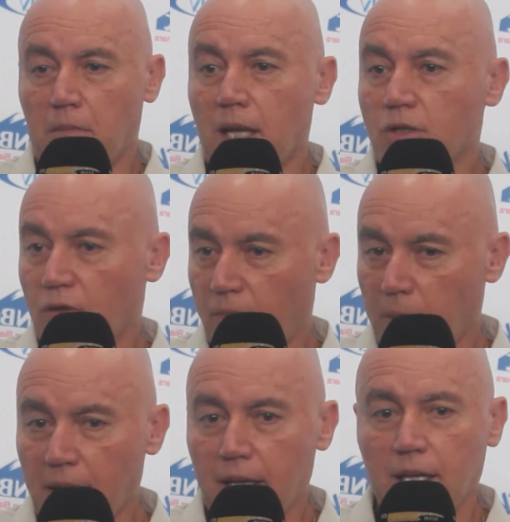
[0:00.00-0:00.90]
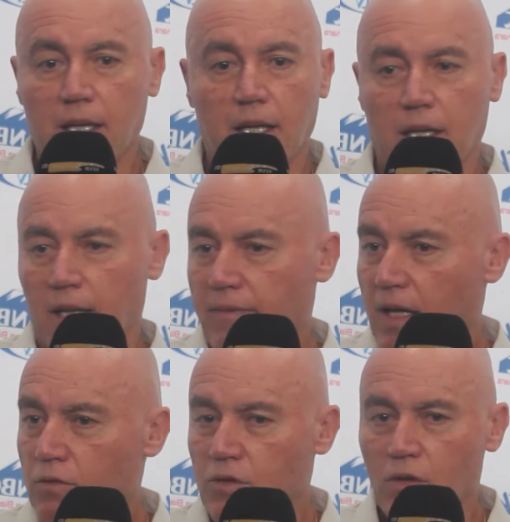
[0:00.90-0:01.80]
bunch of players, have
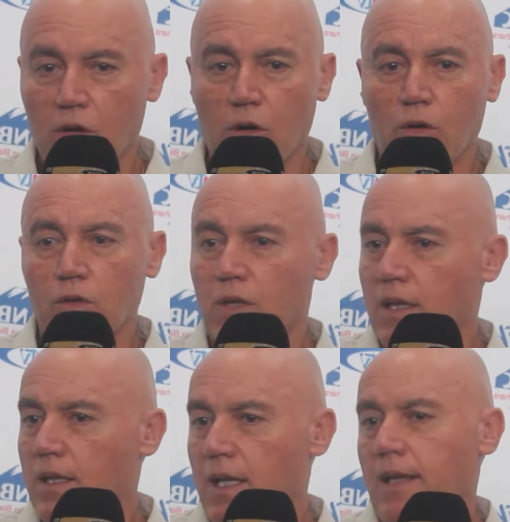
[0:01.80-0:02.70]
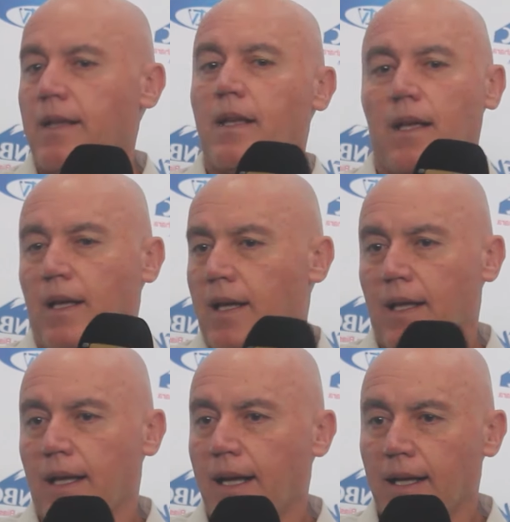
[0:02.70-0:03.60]
a good coach, uh,
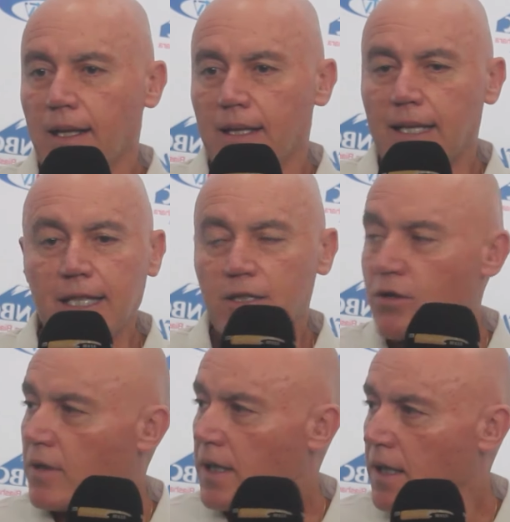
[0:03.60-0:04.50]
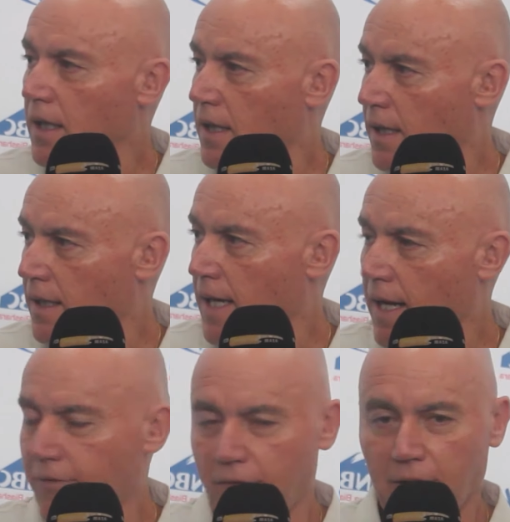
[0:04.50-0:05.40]
history in
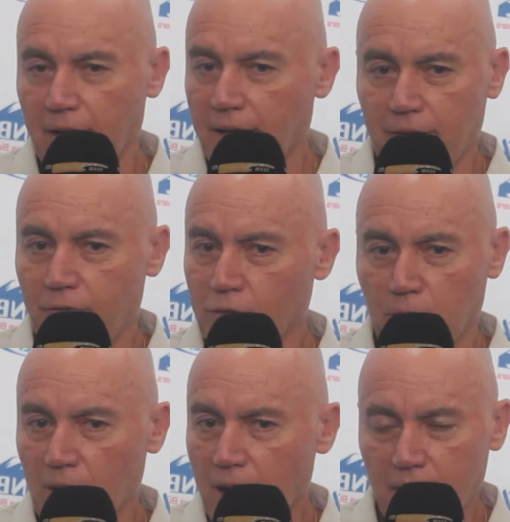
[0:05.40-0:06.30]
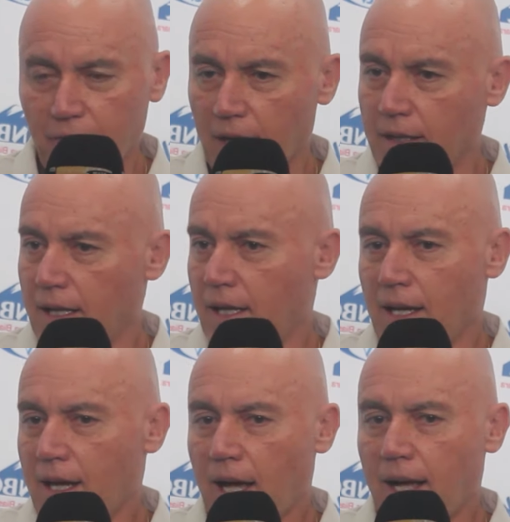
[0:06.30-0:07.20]
life, uh, football life, and,
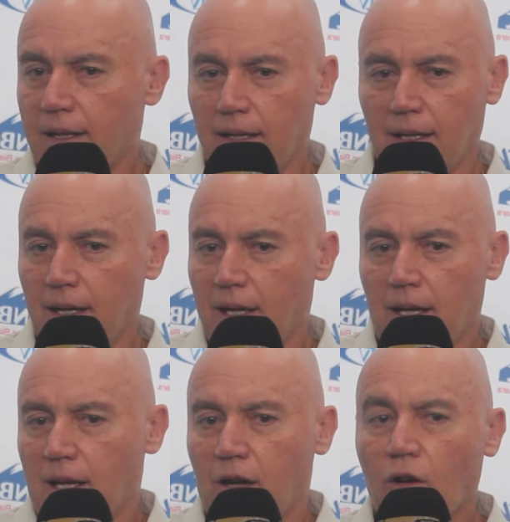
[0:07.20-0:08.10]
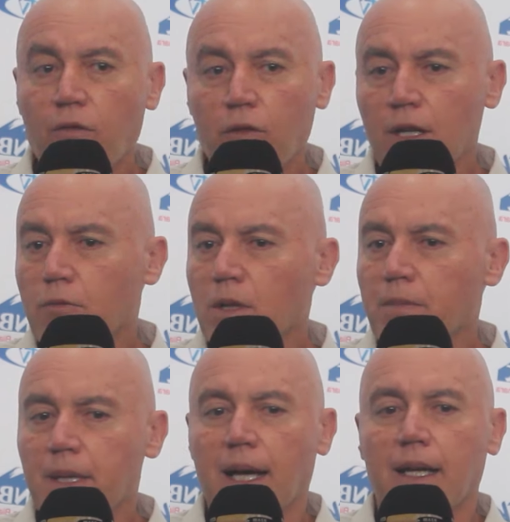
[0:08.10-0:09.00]
and hopefully
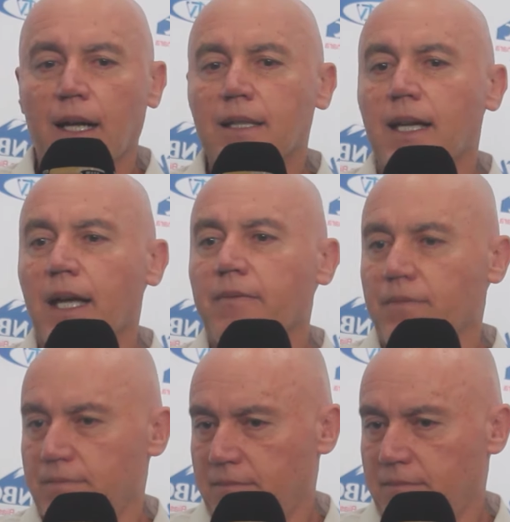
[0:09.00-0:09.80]
will be a great game,